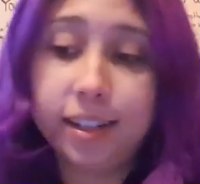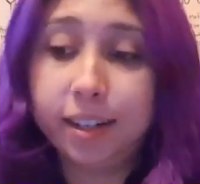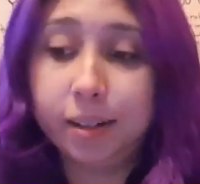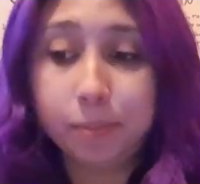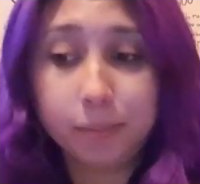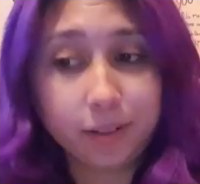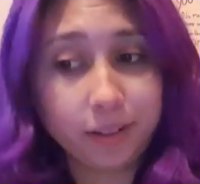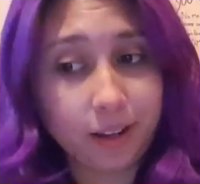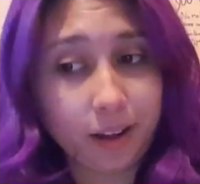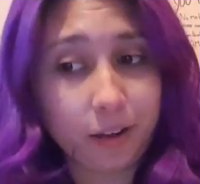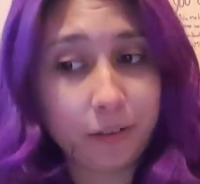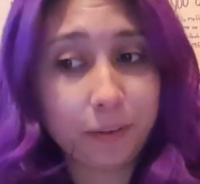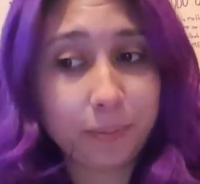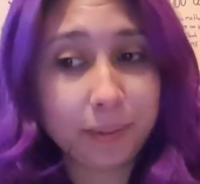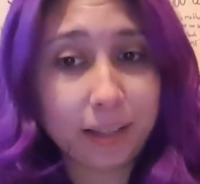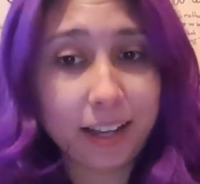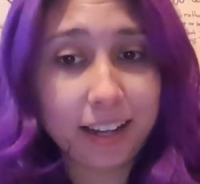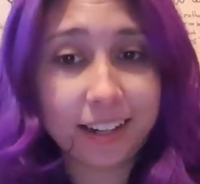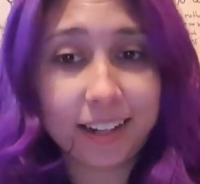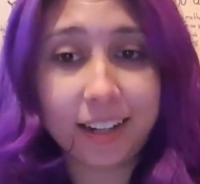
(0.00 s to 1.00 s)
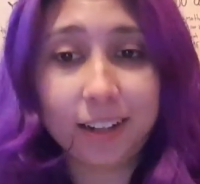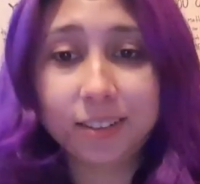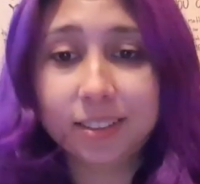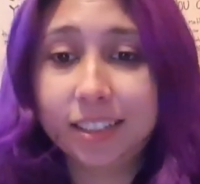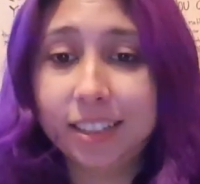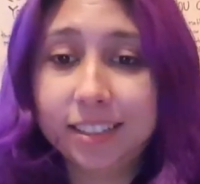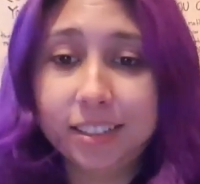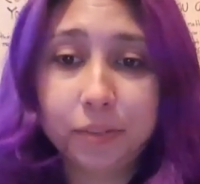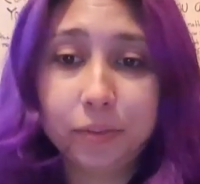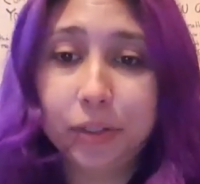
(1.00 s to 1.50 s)
I'm gonna have a
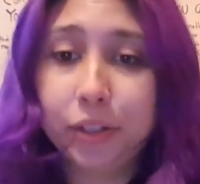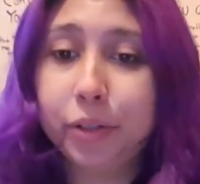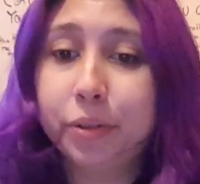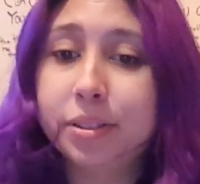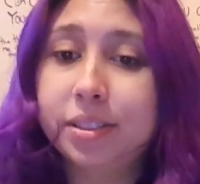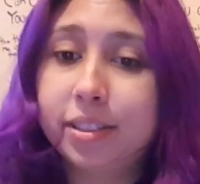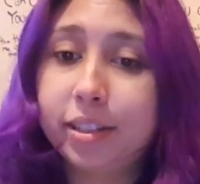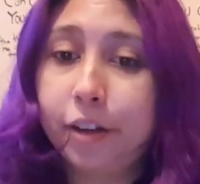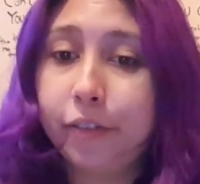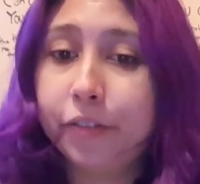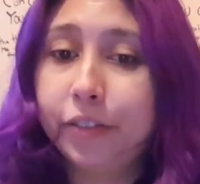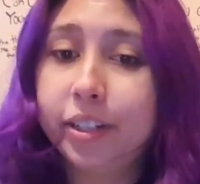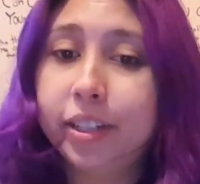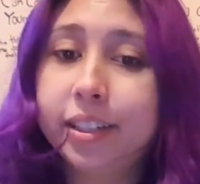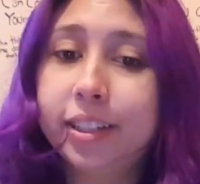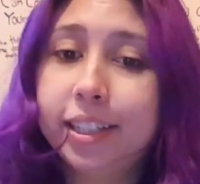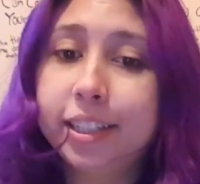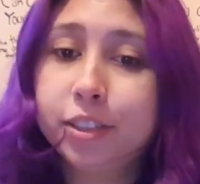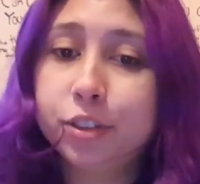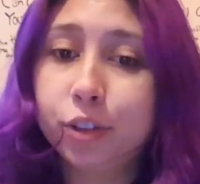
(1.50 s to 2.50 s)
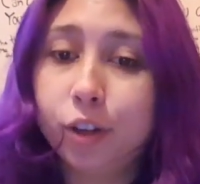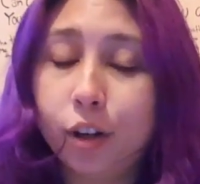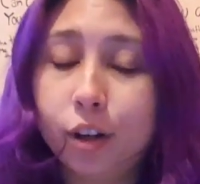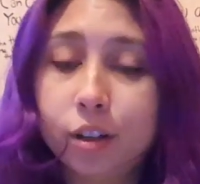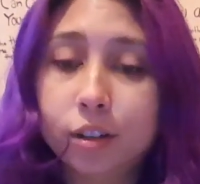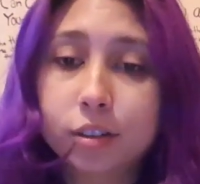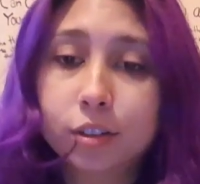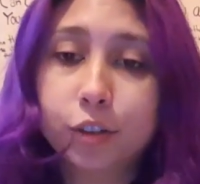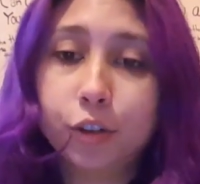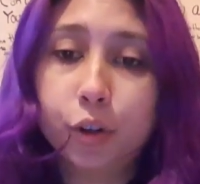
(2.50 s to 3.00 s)
blackout and the video is definitely
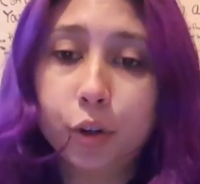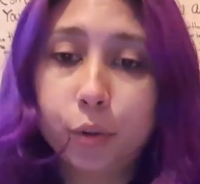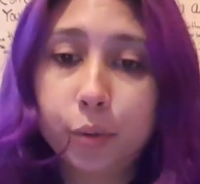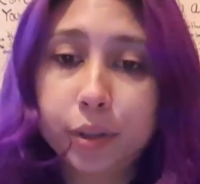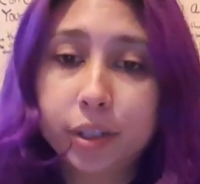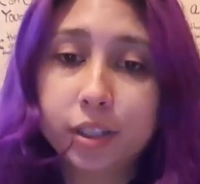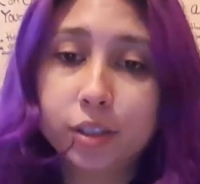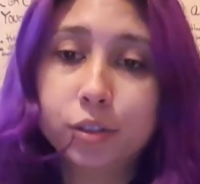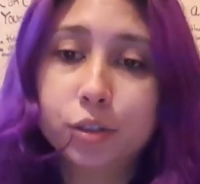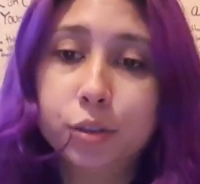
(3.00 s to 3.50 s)
not going